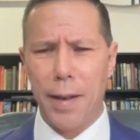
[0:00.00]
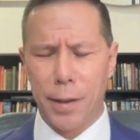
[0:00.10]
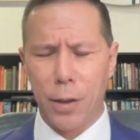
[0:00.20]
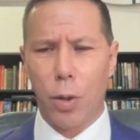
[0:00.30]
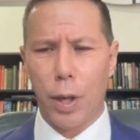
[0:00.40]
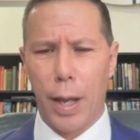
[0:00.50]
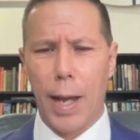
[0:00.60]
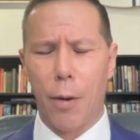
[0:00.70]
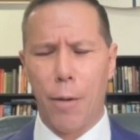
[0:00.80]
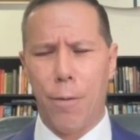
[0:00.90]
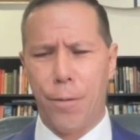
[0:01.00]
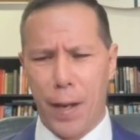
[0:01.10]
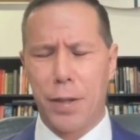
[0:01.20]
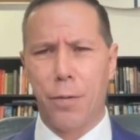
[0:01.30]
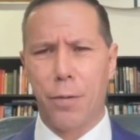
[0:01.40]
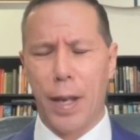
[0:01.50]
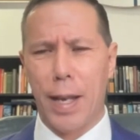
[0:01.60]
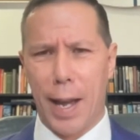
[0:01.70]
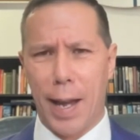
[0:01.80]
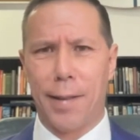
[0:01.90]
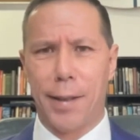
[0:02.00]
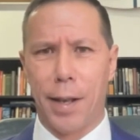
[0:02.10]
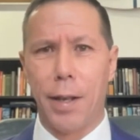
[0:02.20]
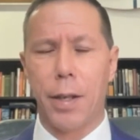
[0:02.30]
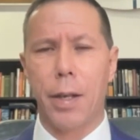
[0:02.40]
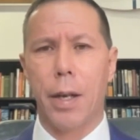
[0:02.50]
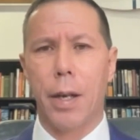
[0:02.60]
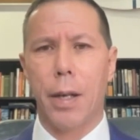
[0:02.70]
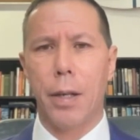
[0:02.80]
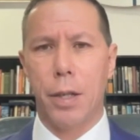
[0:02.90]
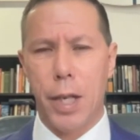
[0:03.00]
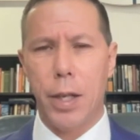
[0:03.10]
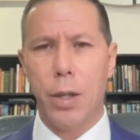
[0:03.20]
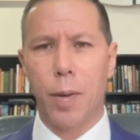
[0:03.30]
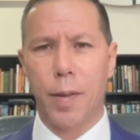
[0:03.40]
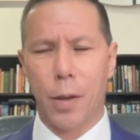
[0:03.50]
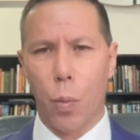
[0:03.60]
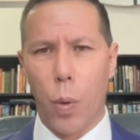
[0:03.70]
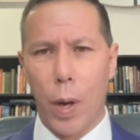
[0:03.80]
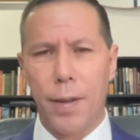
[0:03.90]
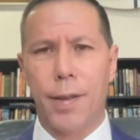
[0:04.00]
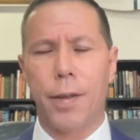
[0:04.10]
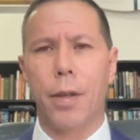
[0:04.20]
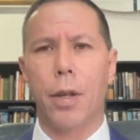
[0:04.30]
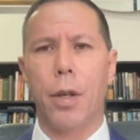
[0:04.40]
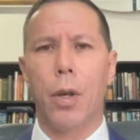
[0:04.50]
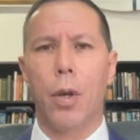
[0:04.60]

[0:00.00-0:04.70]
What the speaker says: Let's look at how effectively ASIC deals with